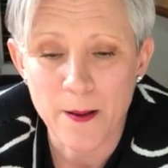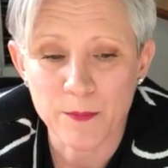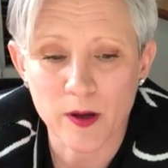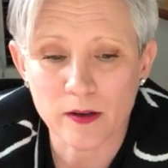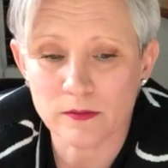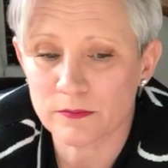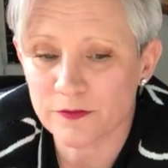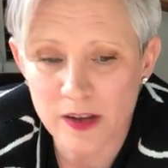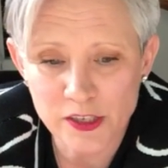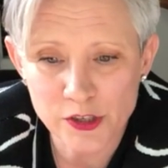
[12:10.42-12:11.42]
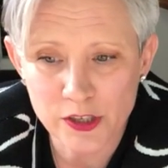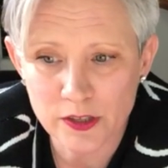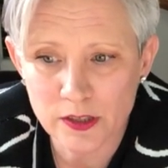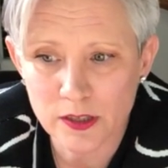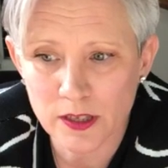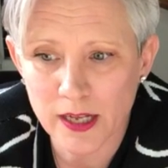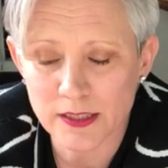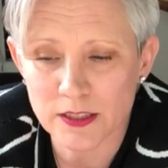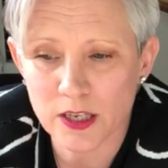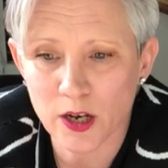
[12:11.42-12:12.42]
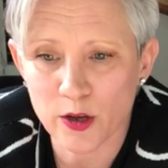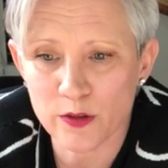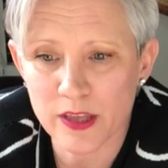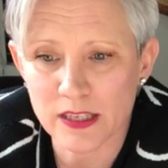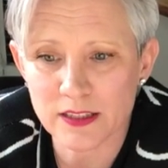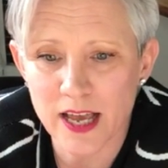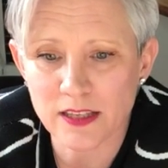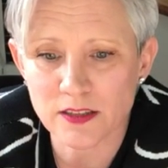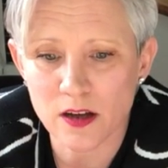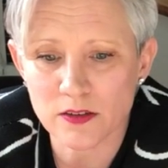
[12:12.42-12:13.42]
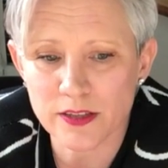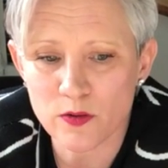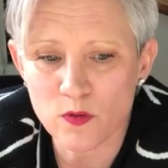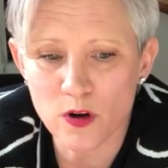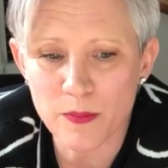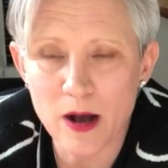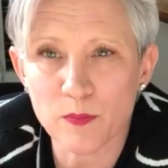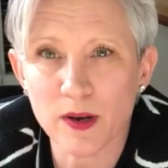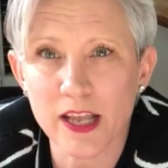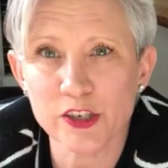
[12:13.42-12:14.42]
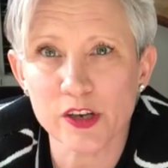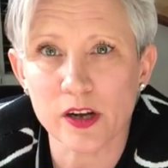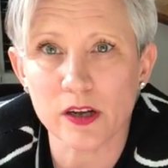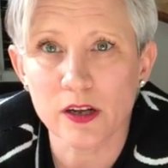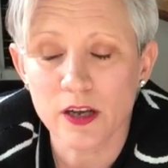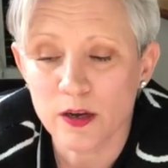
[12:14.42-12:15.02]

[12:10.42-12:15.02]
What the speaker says: But fashion and clothing and textiles, they're all about pleasure.